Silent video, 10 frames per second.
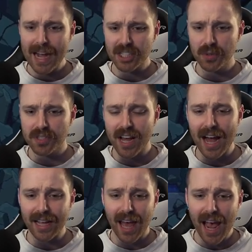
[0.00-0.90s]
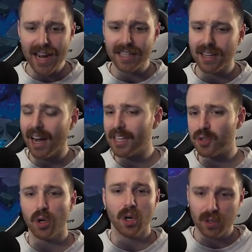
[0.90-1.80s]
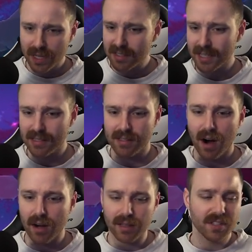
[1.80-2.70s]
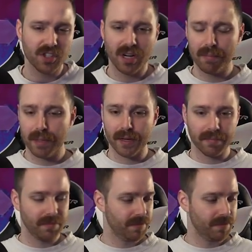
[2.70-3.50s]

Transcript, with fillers: X to attack, A to dodge roll. Let's get started. Let's jump in.